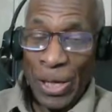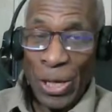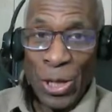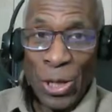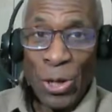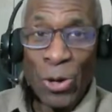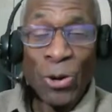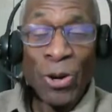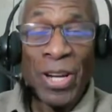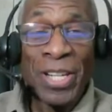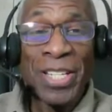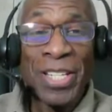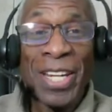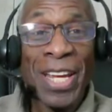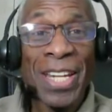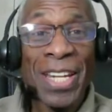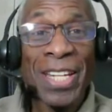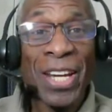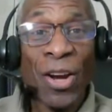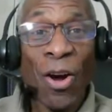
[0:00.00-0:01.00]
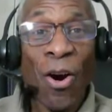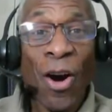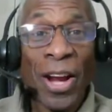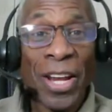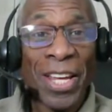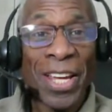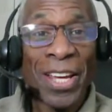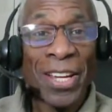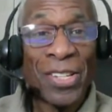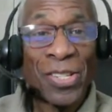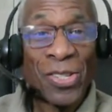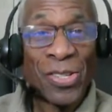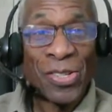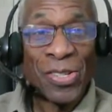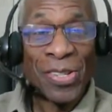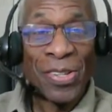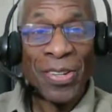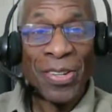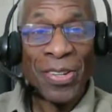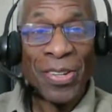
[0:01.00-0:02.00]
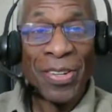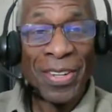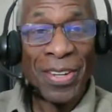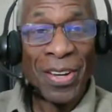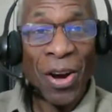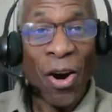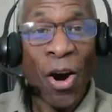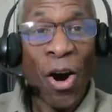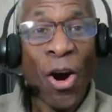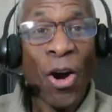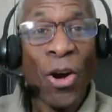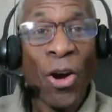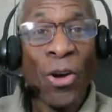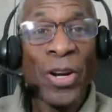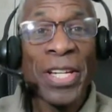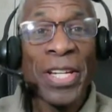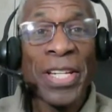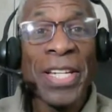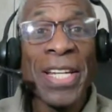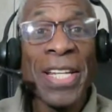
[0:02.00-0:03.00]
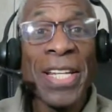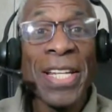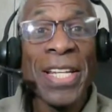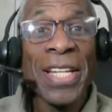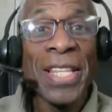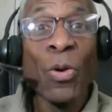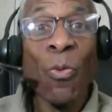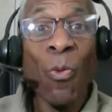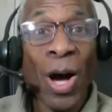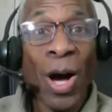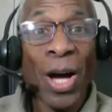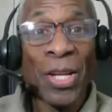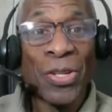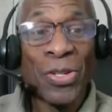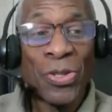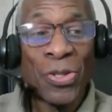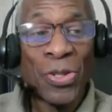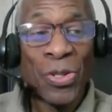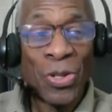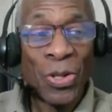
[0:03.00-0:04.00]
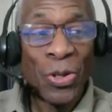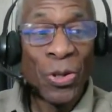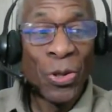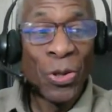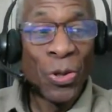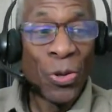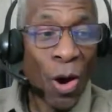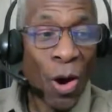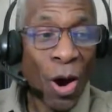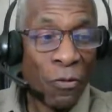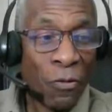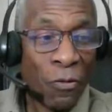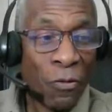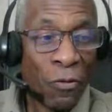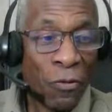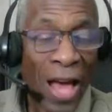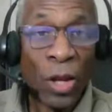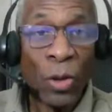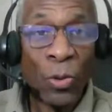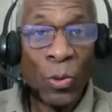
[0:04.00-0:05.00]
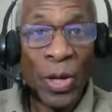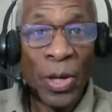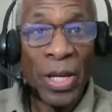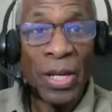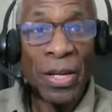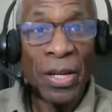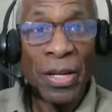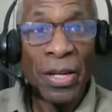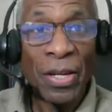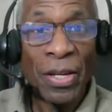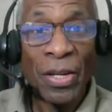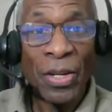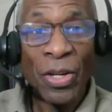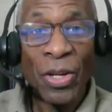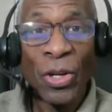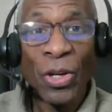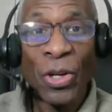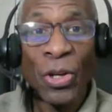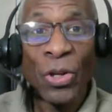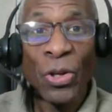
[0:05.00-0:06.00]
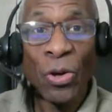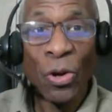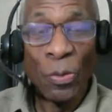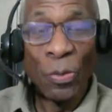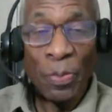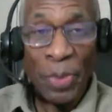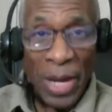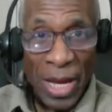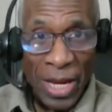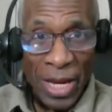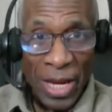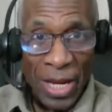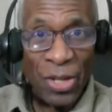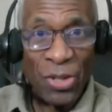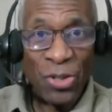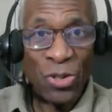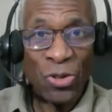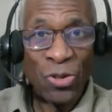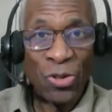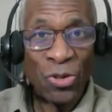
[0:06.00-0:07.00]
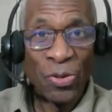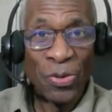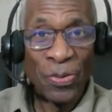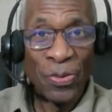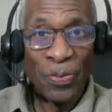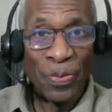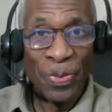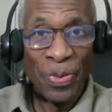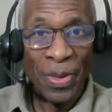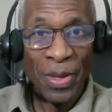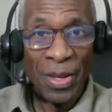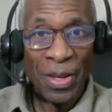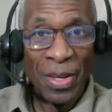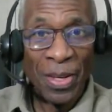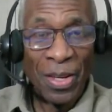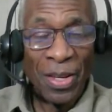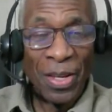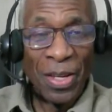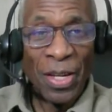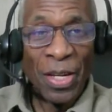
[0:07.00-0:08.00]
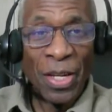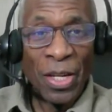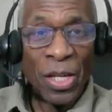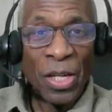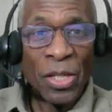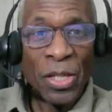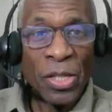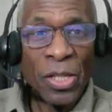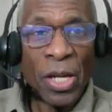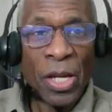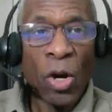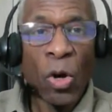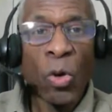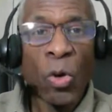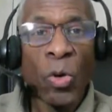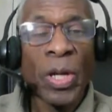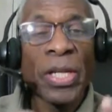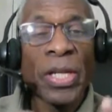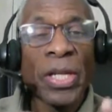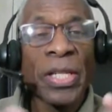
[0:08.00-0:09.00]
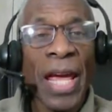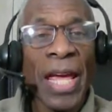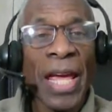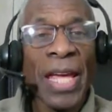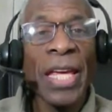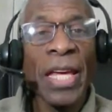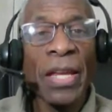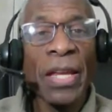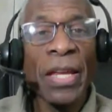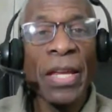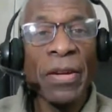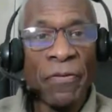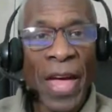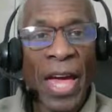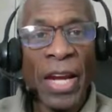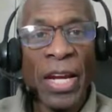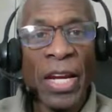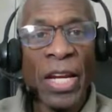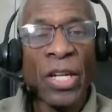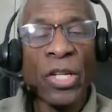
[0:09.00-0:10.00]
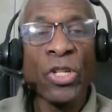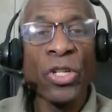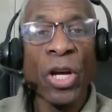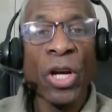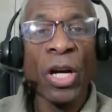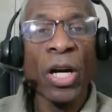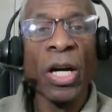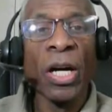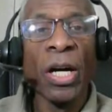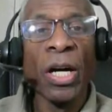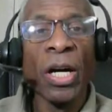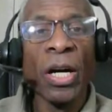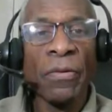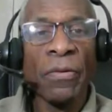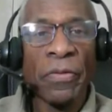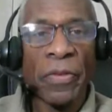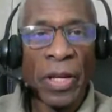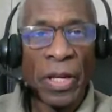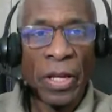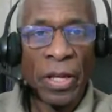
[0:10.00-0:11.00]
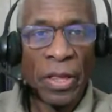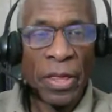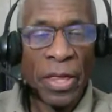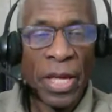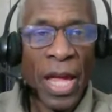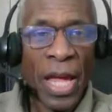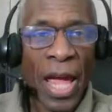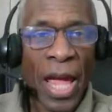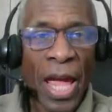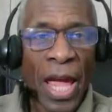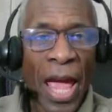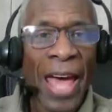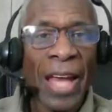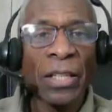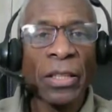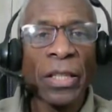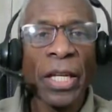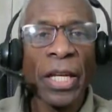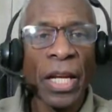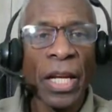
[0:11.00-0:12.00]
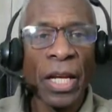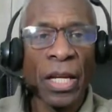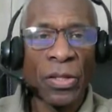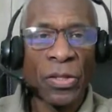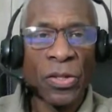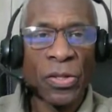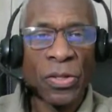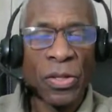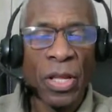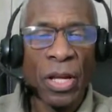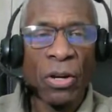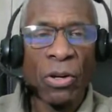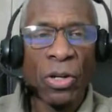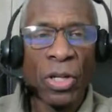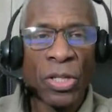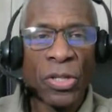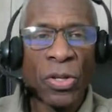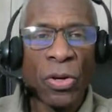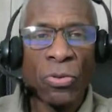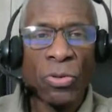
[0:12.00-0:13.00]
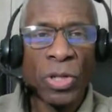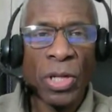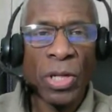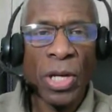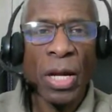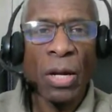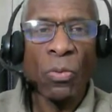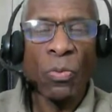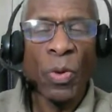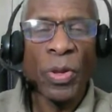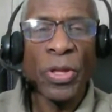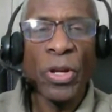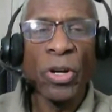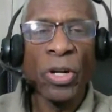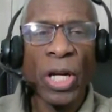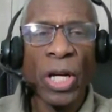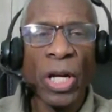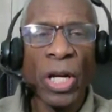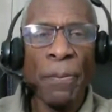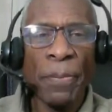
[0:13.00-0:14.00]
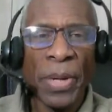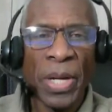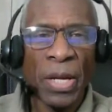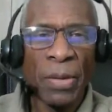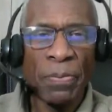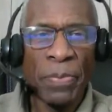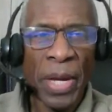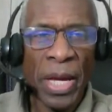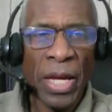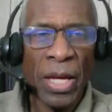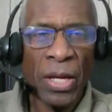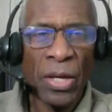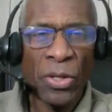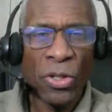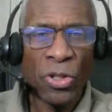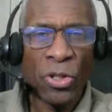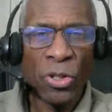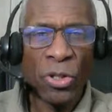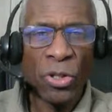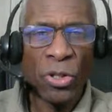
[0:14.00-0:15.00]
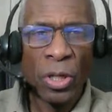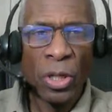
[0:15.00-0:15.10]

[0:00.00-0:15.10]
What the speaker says: your intended audience are indeed the ones who are following your page. So take advantage of the analytics that are associated with your company page